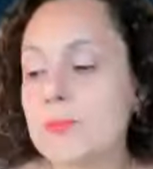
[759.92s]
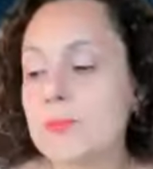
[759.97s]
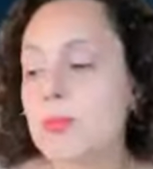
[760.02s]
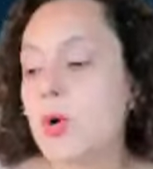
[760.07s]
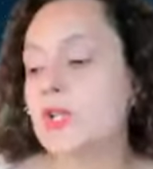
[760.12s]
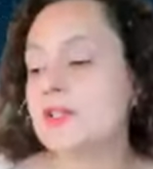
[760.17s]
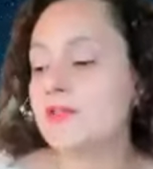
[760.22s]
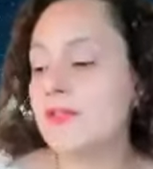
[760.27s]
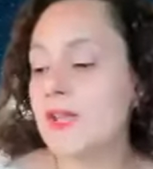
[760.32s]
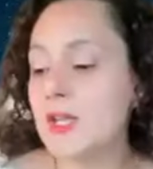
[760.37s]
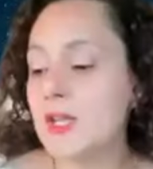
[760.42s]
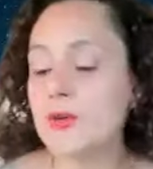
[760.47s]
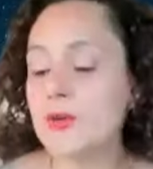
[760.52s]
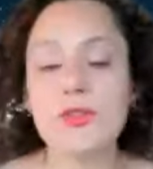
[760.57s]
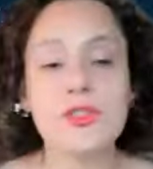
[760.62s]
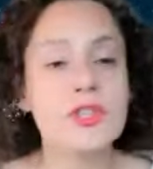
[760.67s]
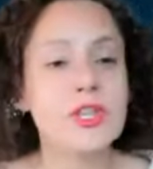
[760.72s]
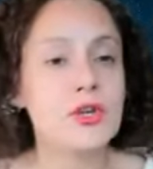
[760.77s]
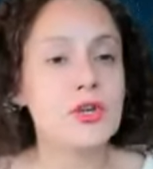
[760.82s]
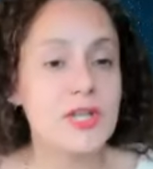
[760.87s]
polyvagal
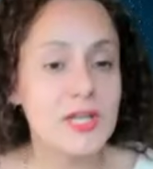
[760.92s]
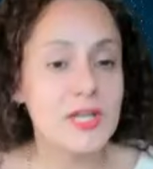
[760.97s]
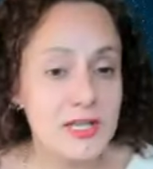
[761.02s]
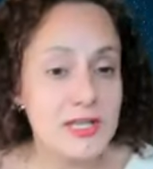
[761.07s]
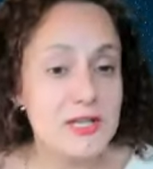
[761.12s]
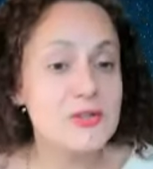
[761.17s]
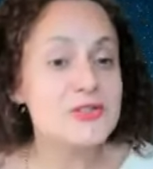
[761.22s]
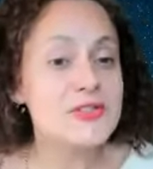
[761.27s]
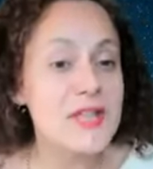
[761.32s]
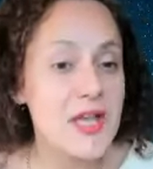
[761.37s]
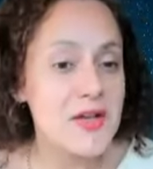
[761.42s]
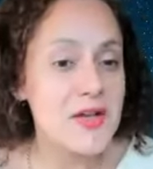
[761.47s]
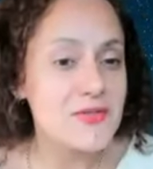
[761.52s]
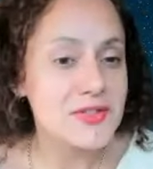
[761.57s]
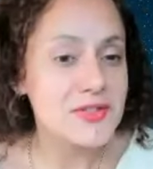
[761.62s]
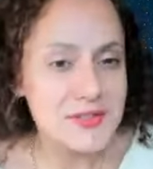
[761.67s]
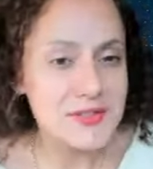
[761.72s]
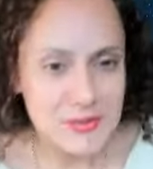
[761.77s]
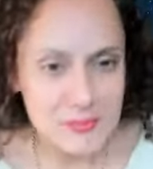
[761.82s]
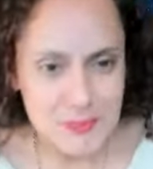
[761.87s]
theory, and here's the
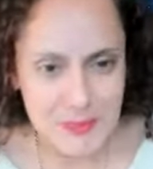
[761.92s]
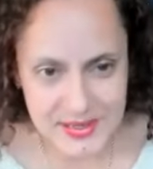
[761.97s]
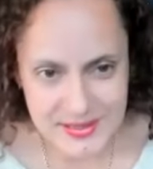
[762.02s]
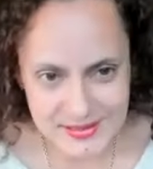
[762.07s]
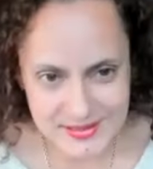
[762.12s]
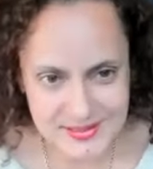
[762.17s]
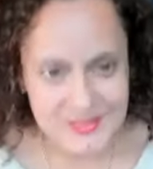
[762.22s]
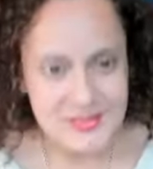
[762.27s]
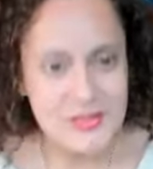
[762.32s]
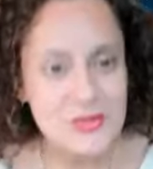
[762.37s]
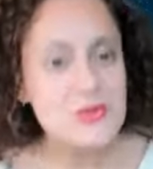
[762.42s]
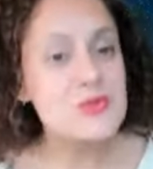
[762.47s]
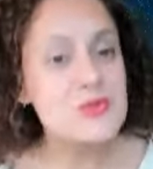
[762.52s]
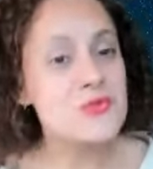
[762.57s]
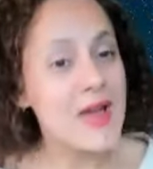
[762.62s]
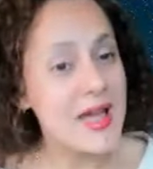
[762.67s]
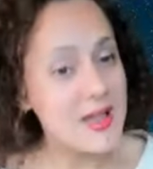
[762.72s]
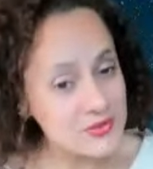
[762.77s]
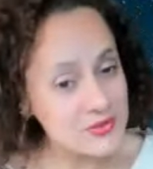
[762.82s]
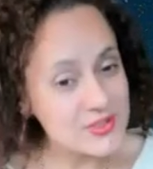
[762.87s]
evidence based
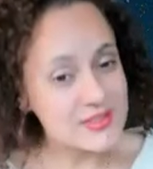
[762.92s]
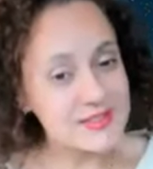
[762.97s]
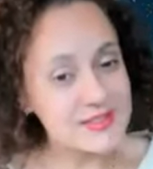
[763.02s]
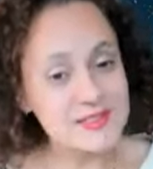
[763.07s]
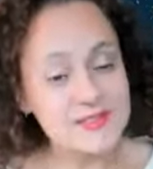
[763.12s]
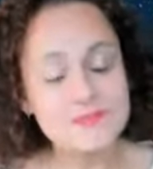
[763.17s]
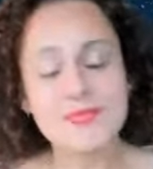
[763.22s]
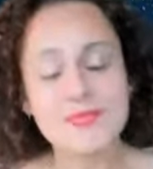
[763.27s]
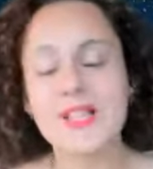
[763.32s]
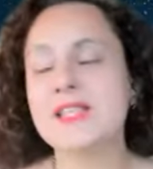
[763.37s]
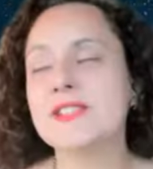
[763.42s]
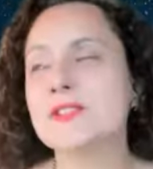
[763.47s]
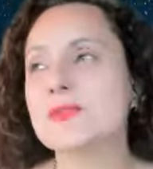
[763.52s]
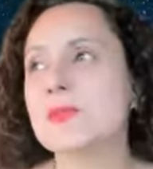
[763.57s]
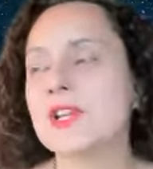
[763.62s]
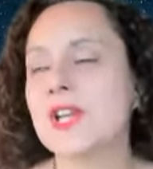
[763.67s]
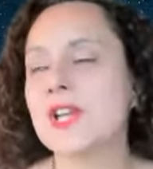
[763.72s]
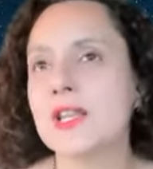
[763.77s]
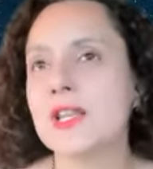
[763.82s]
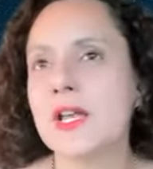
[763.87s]
grounding is
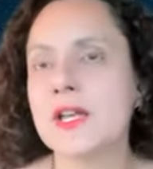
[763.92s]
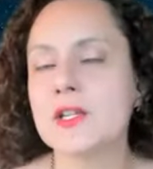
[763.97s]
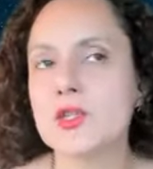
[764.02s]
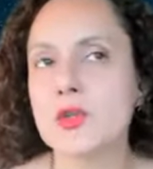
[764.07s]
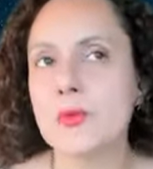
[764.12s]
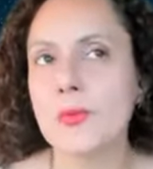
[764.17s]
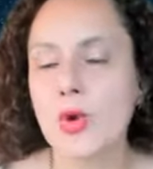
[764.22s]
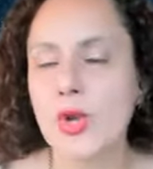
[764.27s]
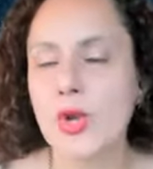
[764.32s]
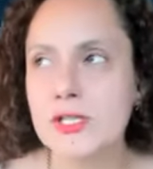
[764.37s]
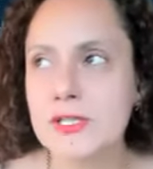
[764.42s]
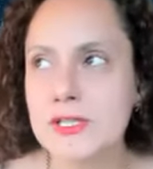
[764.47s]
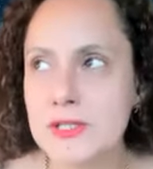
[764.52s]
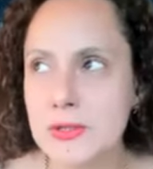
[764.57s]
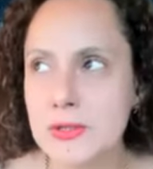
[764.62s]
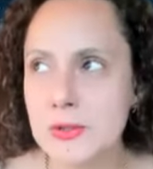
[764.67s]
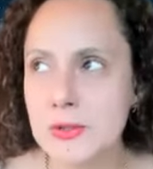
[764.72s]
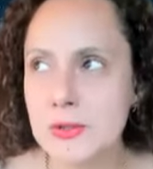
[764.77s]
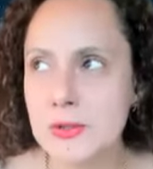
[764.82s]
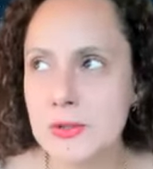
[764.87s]
what mm-hmm. I like to bring
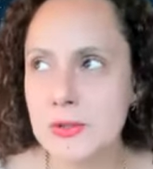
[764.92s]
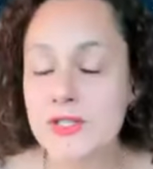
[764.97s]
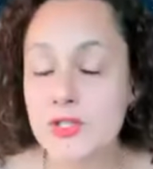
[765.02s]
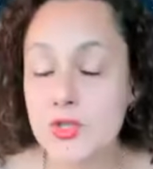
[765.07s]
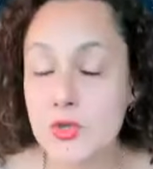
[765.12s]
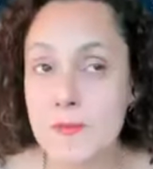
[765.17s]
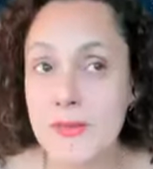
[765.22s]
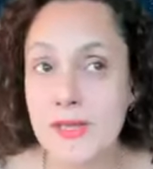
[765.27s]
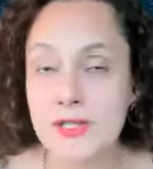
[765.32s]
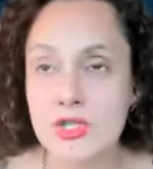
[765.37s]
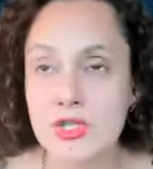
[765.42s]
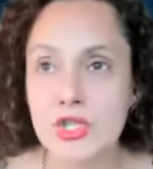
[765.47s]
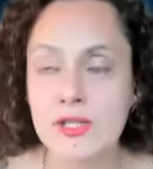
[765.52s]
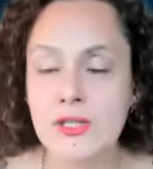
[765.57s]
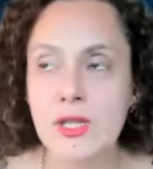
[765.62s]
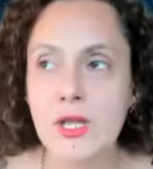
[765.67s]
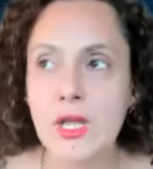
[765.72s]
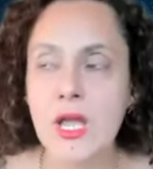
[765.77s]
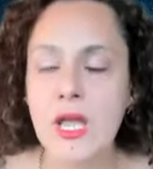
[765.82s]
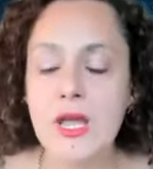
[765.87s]
to what you
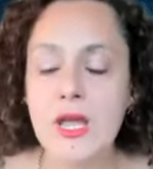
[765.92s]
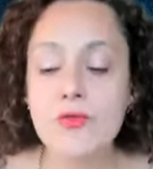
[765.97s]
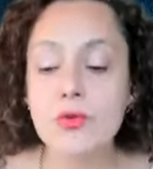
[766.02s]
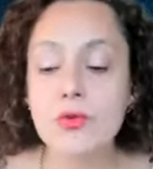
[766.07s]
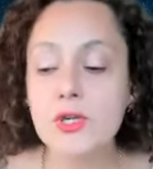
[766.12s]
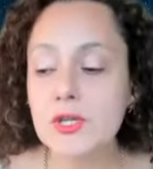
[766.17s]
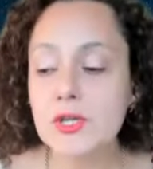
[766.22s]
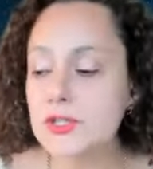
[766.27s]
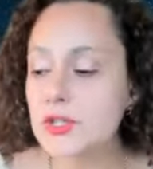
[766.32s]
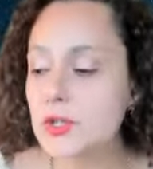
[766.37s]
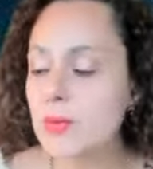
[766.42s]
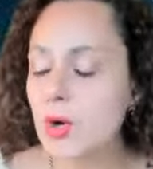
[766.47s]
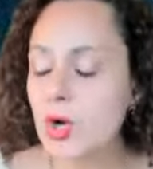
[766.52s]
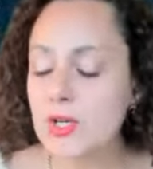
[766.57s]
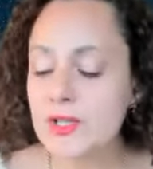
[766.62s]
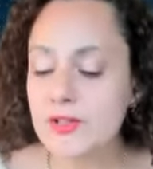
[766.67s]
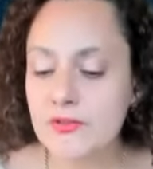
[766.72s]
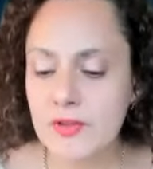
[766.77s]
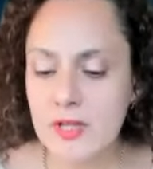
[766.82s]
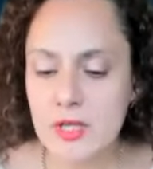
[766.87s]
mentioned. look at the
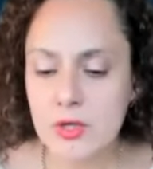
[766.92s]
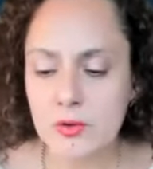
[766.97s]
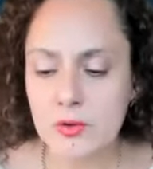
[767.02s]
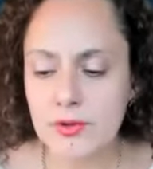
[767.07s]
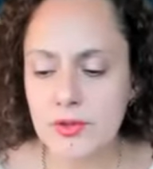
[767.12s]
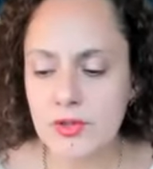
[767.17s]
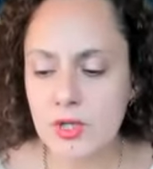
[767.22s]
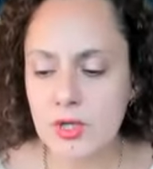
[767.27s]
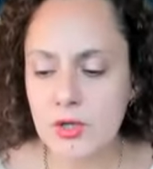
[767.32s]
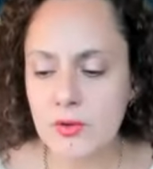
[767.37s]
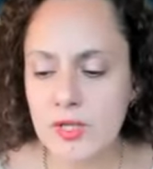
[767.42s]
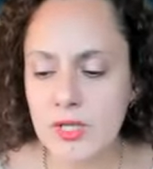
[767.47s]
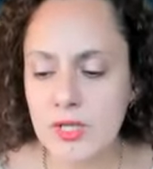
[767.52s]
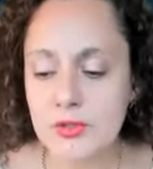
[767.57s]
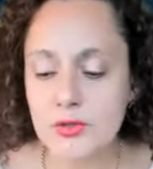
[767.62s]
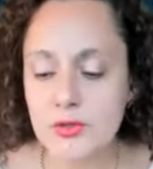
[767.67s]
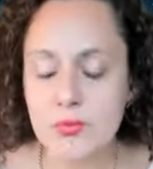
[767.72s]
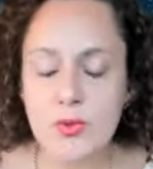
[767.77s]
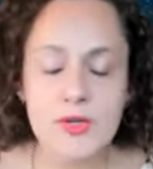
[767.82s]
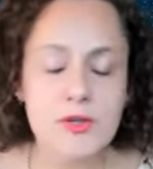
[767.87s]
polyvagal theory,
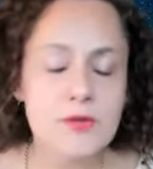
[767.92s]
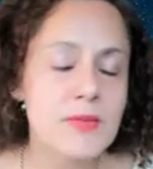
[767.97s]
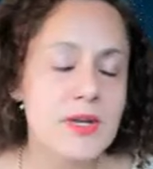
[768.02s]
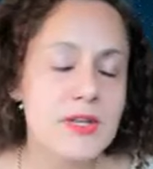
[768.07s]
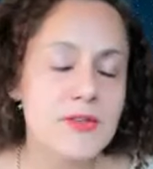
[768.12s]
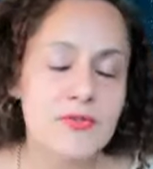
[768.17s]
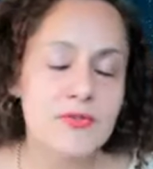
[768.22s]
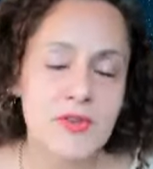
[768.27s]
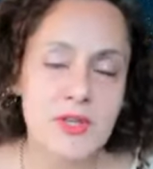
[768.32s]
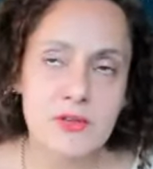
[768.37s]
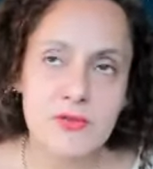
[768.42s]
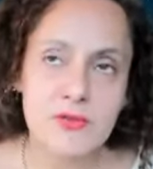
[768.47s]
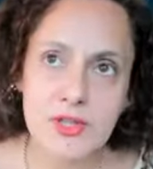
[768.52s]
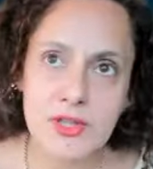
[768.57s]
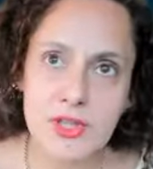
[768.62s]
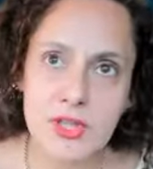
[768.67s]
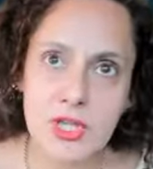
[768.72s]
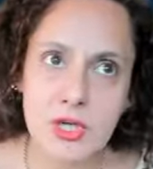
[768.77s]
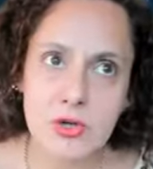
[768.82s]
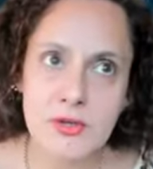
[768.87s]
it's one of my
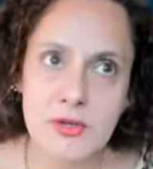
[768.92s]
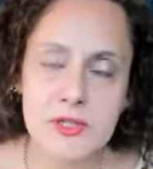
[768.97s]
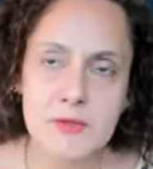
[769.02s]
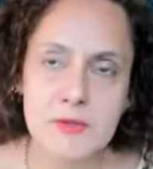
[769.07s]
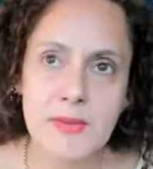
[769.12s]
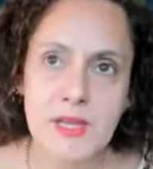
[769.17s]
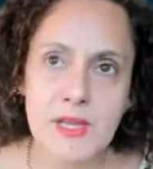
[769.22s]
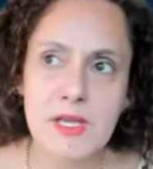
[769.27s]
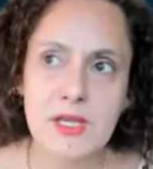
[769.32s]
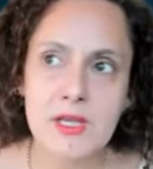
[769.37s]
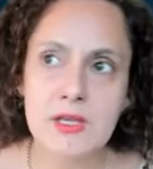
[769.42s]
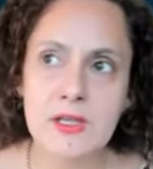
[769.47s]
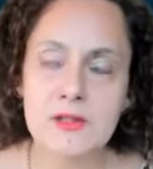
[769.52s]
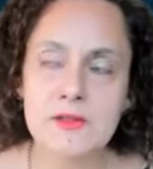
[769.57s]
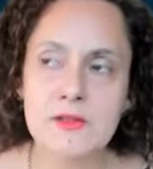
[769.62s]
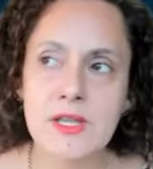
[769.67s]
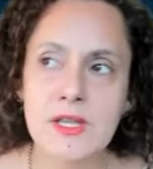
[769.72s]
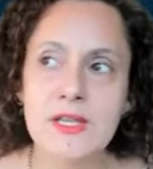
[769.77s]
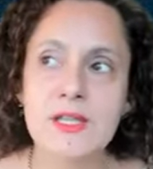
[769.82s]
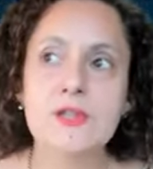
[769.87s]
favorite theories
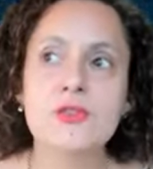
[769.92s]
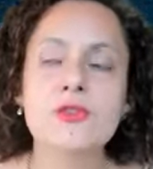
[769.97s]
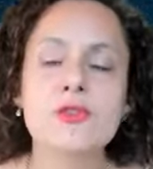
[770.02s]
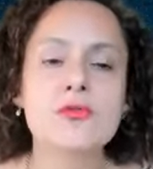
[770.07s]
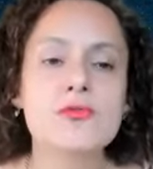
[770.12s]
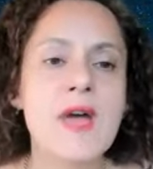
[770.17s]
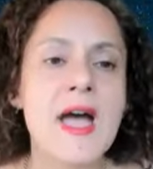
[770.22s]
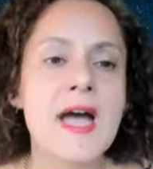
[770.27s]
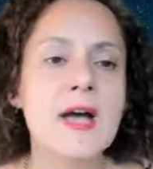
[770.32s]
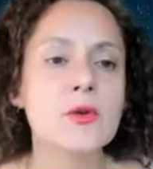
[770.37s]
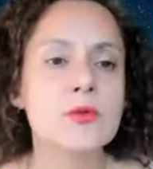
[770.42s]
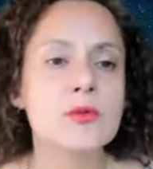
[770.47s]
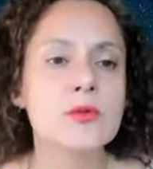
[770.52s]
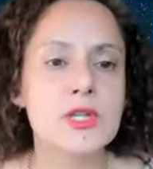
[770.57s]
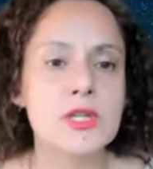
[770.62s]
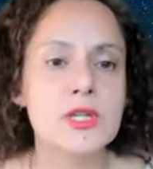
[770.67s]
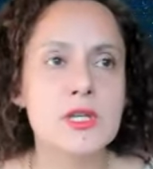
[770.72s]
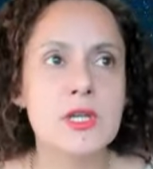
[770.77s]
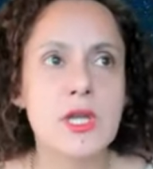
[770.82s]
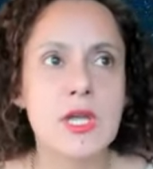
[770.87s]
because it is
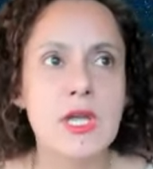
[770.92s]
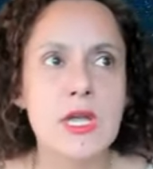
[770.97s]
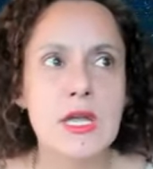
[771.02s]
grounded